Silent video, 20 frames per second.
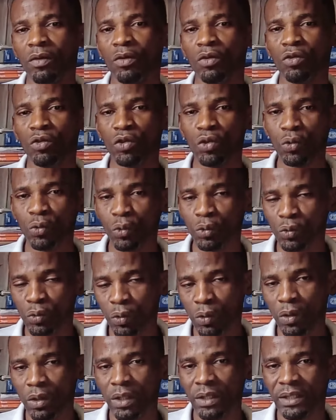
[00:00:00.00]
due
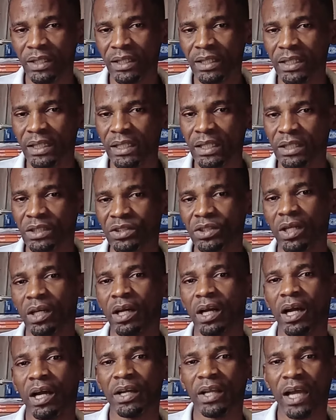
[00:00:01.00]
to the nature
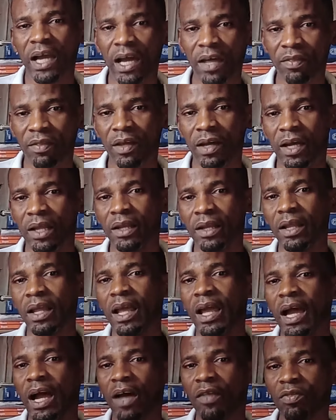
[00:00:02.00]
or the hazard
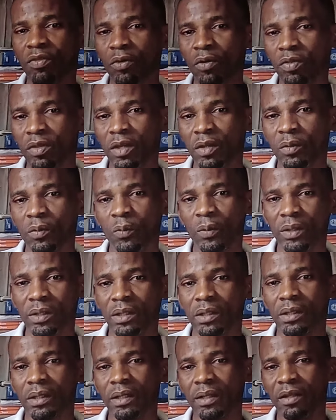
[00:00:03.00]
associated with
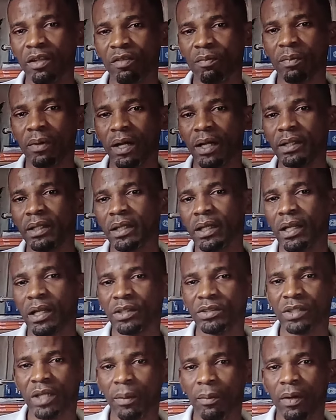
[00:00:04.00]
this particular
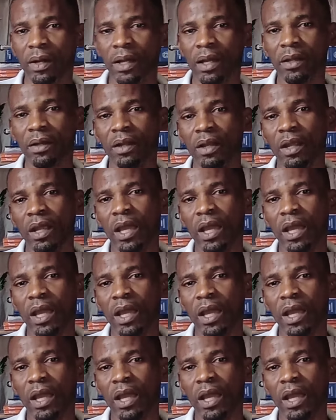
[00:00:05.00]
job, right?